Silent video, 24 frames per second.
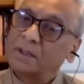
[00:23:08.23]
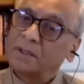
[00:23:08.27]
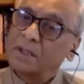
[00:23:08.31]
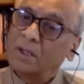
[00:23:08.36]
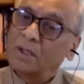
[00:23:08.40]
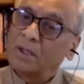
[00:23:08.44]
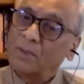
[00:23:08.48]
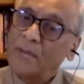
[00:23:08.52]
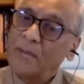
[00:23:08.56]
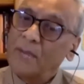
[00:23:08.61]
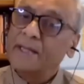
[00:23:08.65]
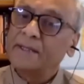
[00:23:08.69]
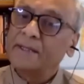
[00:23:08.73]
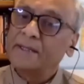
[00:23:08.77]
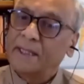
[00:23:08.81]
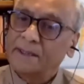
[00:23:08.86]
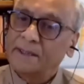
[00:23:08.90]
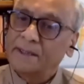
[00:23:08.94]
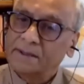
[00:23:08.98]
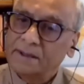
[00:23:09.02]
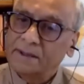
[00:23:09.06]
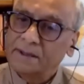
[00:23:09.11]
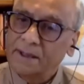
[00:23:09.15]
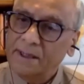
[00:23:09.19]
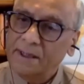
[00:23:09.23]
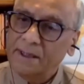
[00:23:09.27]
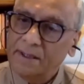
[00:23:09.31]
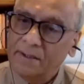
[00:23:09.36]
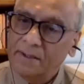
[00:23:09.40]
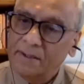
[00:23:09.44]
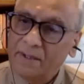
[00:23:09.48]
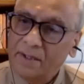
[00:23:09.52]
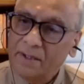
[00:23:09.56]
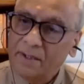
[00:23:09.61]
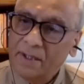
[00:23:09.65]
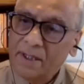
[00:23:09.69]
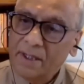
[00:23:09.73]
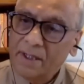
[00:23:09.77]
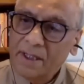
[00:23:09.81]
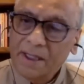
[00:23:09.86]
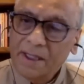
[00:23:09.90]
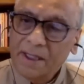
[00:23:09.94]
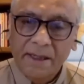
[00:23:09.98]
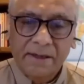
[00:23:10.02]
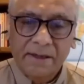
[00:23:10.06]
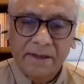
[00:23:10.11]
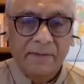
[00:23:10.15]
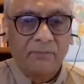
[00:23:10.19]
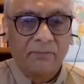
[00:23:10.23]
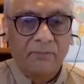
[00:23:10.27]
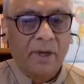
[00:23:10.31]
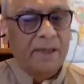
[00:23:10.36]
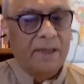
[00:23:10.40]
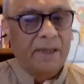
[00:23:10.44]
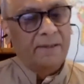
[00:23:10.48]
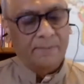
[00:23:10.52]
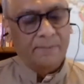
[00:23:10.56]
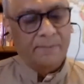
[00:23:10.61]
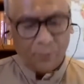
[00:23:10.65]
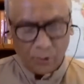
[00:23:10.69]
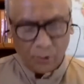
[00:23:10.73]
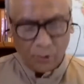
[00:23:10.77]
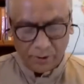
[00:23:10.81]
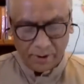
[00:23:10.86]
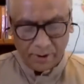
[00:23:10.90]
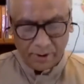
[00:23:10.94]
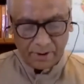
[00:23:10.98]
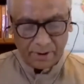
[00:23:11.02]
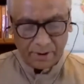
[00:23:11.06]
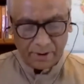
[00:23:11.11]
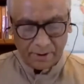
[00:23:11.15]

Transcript: awareness is very important.